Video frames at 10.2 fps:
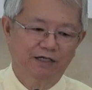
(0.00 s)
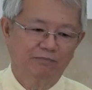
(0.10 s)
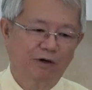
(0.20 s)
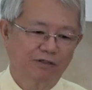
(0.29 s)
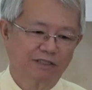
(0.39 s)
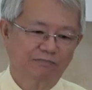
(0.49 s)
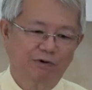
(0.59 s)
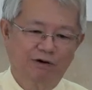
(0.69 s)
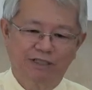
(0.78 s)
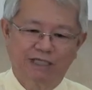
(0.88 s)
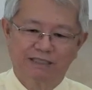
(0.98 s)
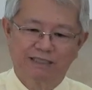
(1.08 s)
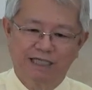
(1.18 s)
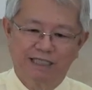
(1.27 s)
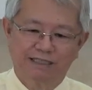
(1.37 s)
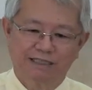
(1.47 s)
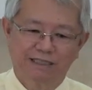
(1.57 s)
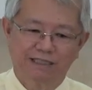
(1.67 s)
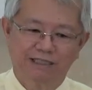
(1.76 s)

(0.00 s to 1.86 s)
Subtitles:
the Apostle Paul that says,